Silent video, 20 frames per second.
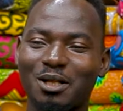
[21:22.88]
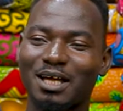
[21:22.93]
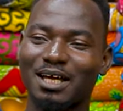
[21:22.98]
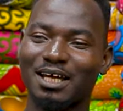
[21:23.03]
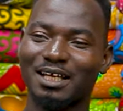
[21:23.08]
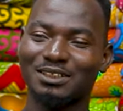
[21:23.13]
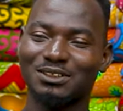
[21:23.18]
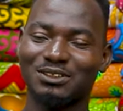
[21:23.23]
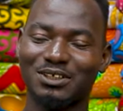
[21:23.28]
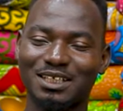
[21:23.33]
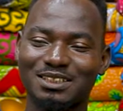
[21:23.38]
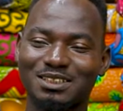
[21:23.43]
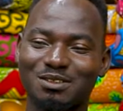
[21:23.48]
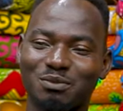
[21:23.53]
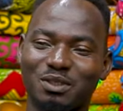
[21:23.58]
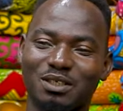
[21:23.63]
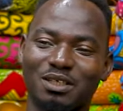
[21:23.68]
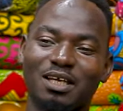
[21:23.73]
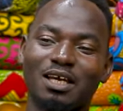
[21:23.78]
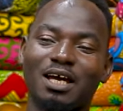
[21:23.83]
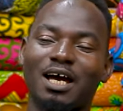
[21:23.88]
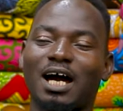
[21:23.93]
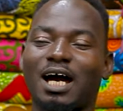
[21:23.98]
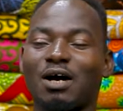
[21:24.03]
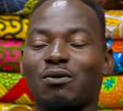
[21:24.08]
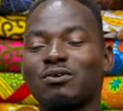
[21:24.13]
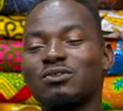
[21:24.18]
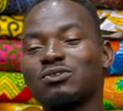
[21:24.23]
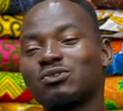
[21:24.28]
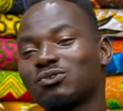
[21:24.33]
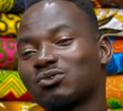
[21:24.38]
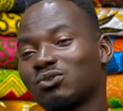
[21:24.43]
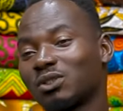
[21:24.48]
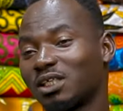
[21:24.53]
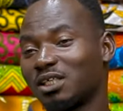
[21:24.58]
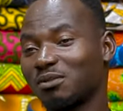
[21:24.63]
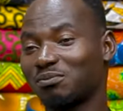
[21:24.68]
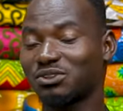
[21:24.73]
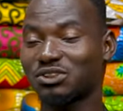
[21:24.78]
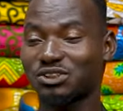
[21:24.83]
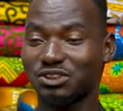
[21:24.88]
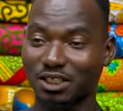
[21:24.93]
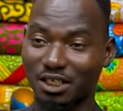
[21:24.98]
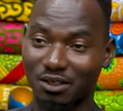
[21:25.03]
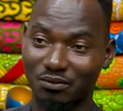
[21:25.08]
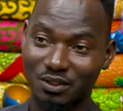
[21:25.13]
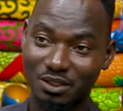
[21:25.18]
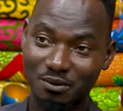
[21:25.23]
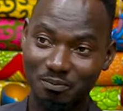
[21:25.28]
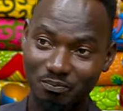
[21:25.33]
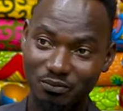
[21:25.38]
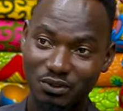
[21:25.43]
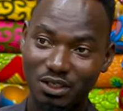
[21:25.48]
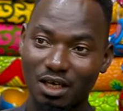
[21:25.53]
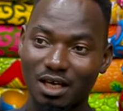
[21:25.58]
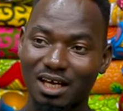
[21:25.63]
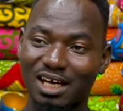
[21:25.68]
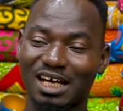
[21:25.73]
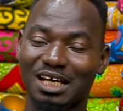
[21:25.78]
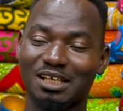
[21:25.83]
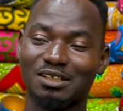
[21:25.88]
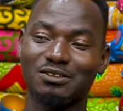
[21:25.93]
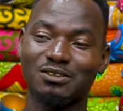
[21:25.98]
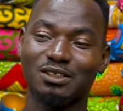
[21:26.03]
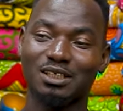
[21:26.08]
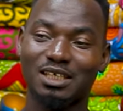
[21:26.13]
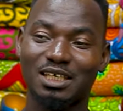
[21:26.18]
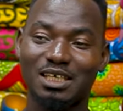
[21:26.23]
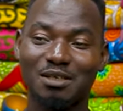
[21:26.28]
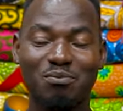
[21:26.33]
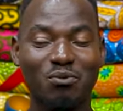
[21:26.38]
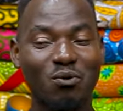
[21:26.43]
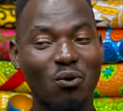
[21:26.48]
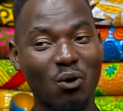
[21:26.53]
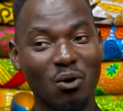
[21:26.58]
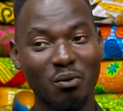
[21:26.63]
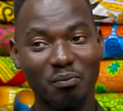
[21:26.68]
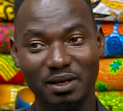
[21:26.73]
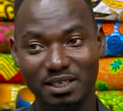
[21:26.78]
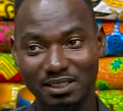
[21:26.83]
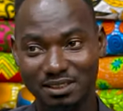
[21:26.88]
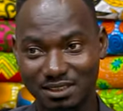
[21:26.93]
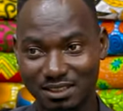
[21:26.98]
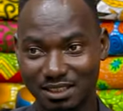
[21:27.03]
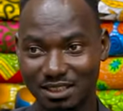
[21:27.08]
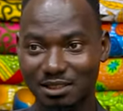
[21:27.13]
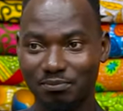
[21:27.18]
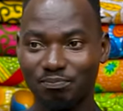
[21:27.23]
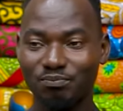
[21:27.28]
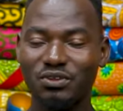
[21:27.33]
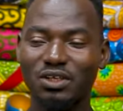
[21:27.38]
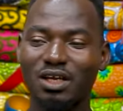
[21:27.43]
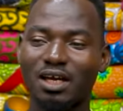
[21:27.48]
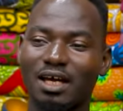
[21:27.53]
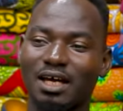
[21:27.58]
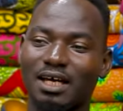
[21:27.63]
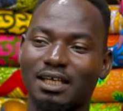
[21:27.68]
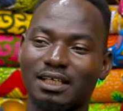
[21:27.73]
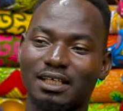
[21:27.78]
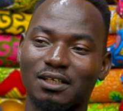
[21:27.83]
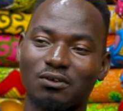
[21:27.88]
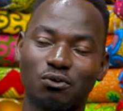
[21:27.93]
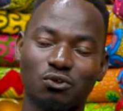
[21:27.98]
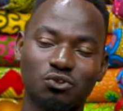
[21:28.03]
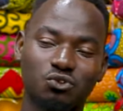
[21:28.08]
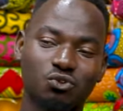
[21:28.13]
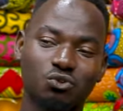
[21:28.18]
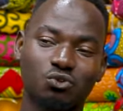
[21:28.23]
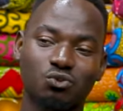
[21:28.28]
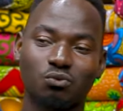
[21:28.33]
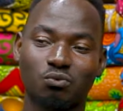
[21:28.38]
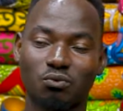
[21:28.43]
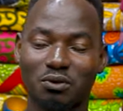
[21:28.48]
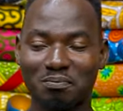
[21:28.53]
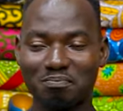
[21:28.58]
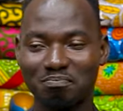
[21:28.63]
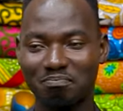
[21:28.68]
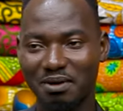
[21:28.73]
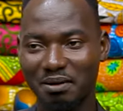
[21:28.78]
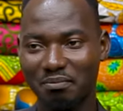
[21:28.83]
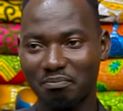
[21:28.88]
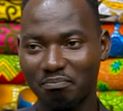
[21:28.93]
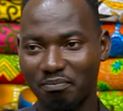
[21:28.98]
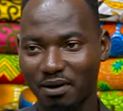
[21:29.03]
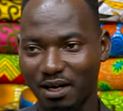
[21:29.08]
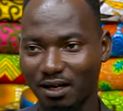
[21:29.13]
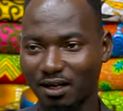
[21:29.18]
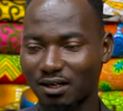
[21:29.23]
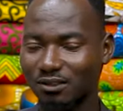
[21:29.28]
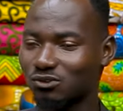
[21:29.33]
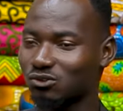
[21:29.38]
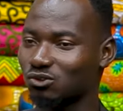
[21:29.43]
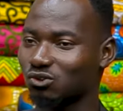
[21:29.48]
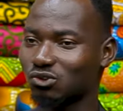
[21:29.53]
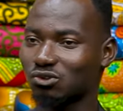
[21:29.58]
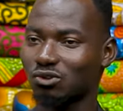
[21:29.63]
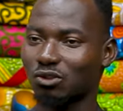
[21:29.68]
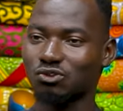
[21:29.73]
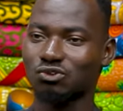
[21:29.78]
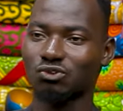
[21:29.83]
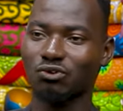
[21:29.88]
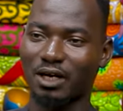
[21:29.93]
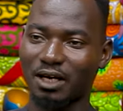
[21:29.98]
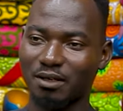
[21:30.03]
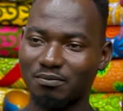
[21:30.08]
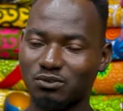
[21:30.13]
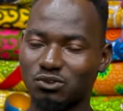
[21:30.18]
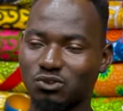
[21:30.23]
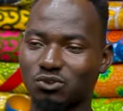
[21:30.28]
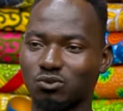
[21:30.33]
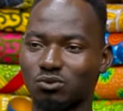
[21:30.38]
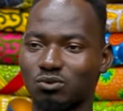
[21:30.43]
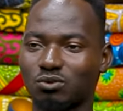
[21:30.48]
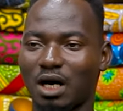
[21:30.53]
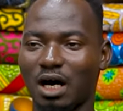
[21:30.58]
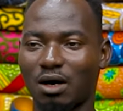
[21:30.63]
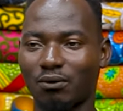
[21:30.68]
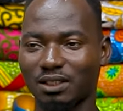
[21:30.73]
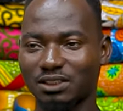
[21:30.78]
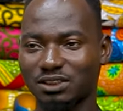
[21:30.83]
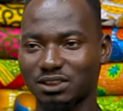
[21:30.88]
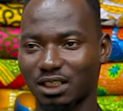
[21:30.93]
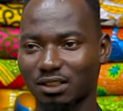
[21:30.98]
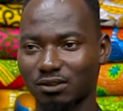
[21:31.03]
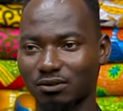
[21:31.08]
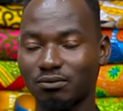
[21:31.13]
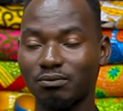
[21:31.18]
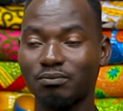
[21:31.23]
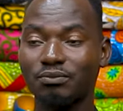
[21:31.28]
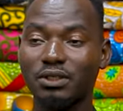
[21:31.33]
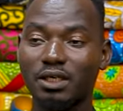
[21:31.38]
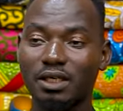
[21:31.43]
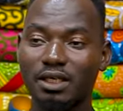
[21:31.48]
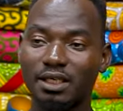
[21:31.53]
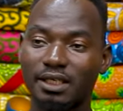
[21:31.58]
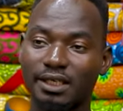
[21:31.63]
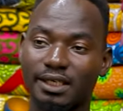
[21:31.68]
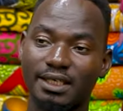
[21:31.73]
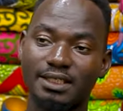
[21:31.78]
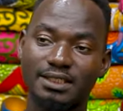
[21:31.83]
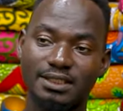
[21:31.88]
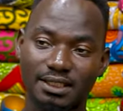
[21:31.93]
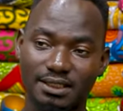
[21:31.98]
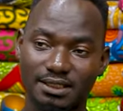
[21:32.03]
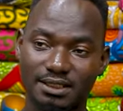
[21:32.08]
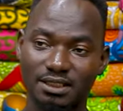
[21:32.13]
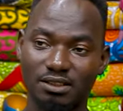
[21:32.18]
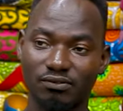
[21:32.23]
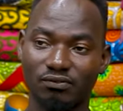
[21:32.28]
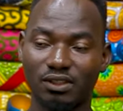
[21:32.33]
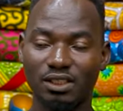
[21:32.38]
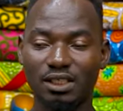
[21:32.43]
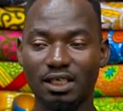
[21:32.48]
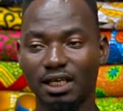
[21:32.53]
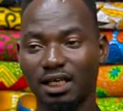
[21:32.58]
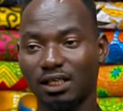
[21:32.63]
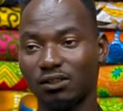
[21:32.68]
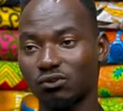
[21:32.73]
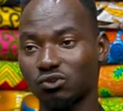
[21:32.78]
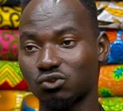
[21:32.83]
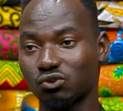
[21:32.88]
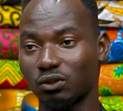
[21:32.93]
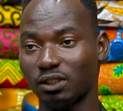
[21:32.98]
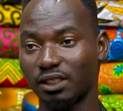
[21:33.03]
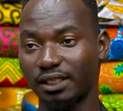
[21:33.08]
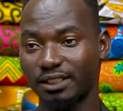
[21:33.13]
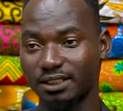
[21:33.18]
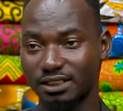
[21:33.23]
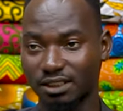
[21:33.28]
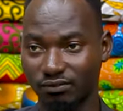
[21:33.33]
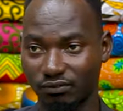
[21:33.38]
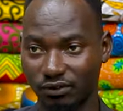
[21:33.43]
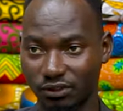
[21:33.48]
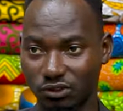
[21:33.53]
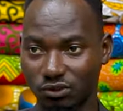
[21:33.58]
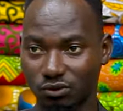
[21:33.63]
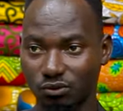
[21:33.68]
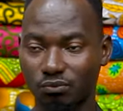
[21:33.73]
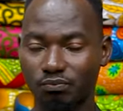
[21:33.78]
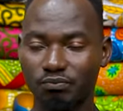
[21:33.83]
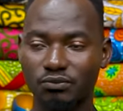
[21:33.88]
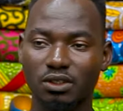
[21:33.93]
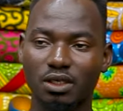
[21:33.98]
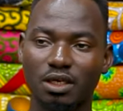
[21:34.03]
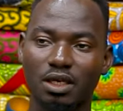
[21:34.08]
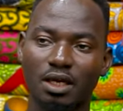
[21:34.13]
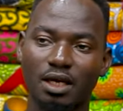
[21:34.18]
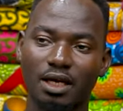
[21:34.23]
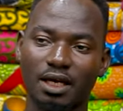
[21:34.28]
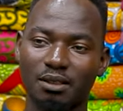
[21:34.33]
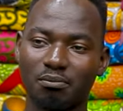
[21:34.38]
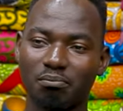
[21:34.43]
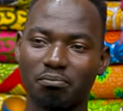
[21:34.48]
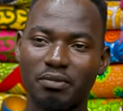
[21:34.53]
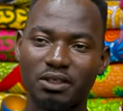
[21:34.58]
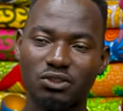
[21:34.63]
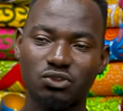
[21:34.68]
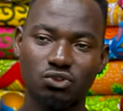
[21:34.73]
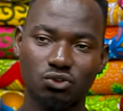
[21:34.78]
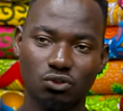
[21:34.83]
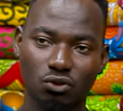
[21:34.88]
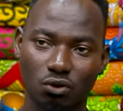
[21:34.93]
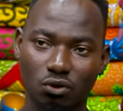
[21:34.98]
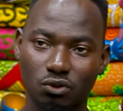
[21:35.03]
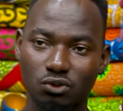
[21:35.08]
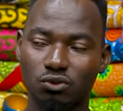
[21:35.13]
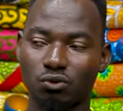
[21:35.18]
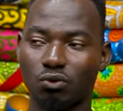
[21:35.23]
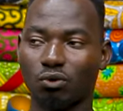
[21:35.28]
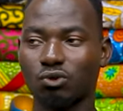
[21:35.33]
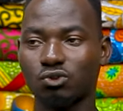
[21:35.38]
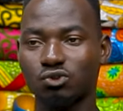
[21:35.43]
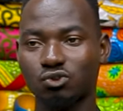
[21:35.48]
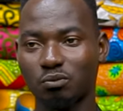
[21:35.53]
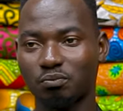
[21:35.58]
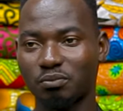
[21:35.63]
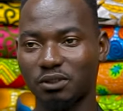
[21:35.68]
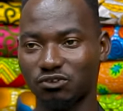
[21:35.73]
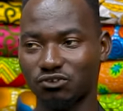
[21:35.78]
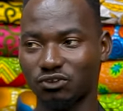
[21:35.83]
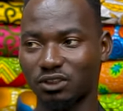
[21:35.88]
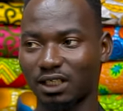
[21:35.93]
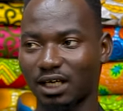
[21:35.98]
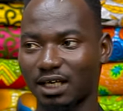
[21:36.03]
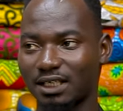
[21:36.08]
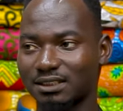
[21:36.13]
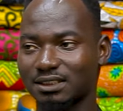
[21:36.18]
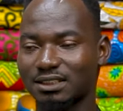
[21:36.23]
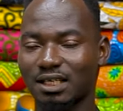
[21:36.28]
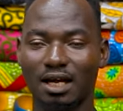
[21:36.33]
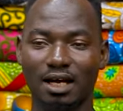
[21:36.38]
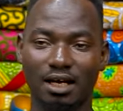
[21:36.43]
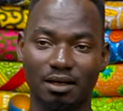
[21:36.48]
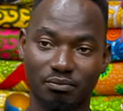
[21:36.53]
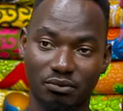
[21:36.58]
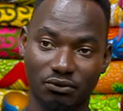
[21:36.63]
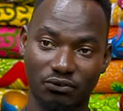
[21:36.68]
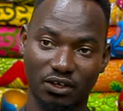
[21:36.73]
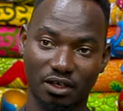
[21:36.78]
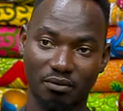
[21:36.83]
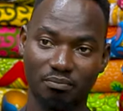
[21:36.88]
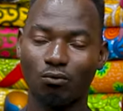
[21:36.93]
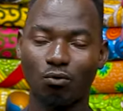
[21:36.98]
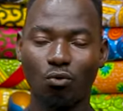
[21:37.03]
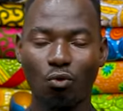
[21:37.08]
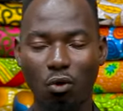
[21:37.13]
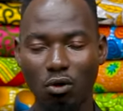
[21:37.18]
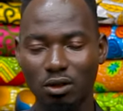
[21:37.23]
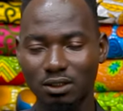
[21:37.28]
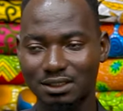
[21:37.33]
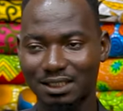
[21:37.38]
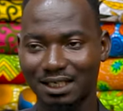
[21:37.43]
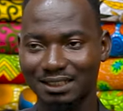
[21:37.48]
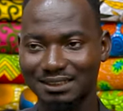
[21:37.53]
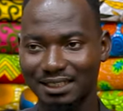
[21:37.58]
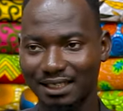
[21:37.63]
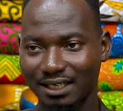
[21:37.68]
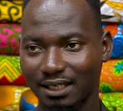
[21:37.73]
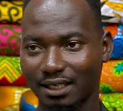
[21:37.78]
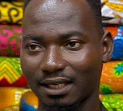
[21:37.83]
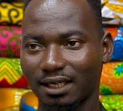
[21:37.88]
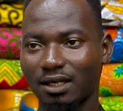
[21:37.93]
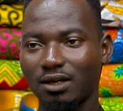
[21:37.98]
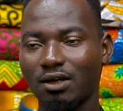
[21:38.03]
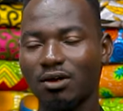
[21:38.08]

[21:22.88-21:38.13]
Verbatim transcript: And trust me, I want you to keep sharing and keep commenting. And then also remember to subscribe to our channel, KJTV and also KJ Radio. And make sure you also patronize Abirap. Contact her,